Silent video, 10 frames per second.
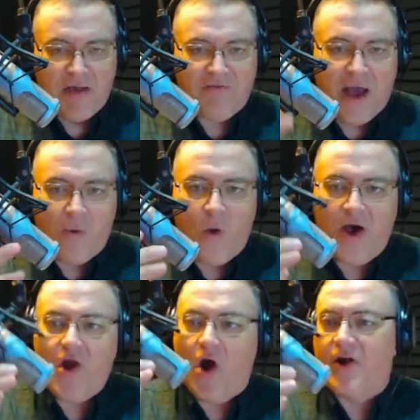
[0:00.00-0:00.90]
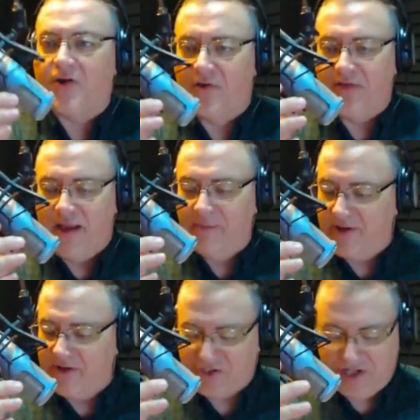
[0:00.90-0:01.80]
I've got one article that I'm
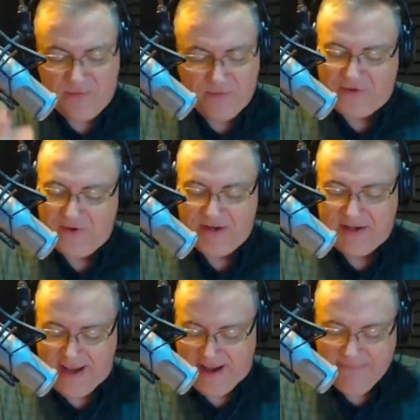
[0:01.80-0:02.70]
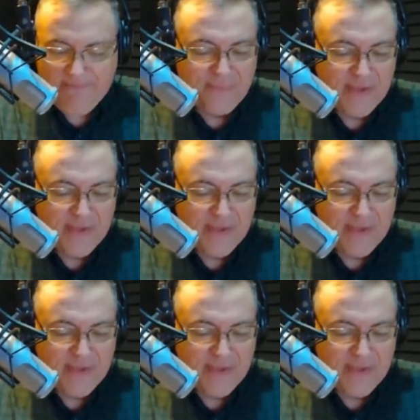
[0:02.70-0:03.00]
going to share with you today